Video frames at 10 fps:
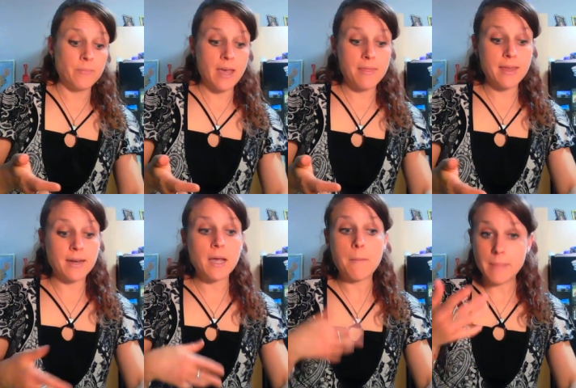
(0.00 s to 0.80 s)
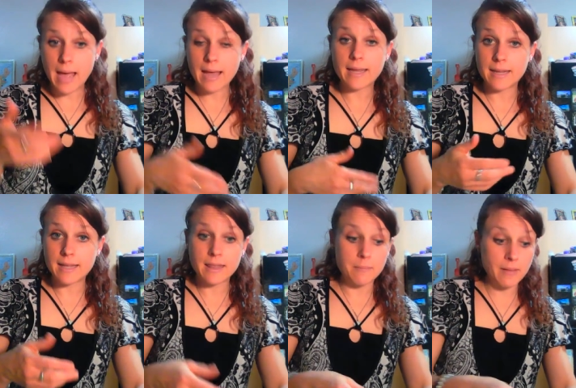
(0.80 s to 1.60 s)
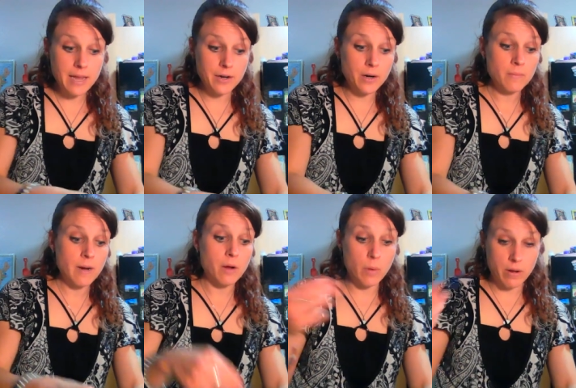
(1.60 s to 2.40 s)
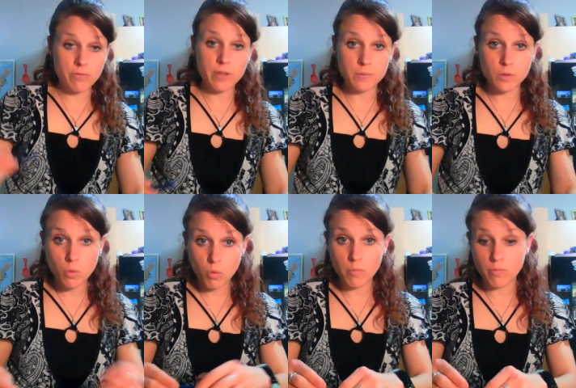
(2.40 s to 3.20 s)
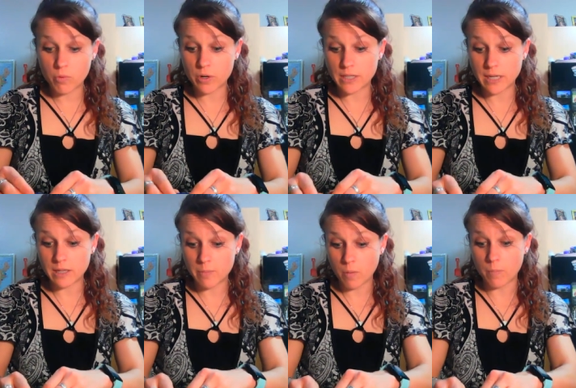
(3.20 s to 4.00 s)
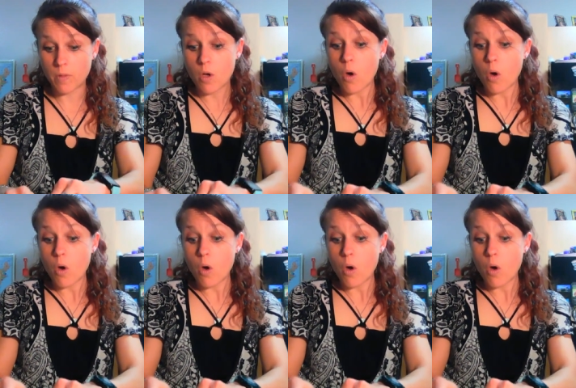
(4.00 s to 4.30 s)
and then come back and get them later and wait for them to cool before you take them home.